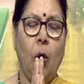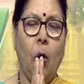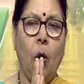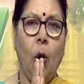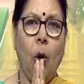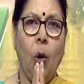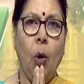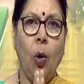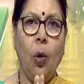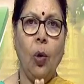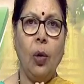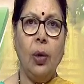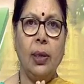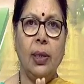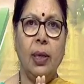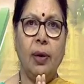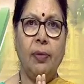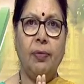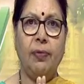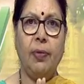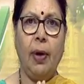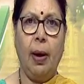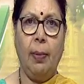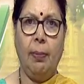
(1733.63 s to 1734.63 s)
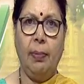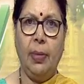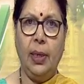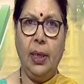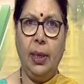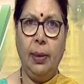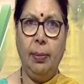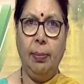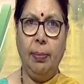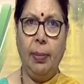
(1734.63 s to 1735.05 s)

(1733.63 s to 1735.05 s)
all the family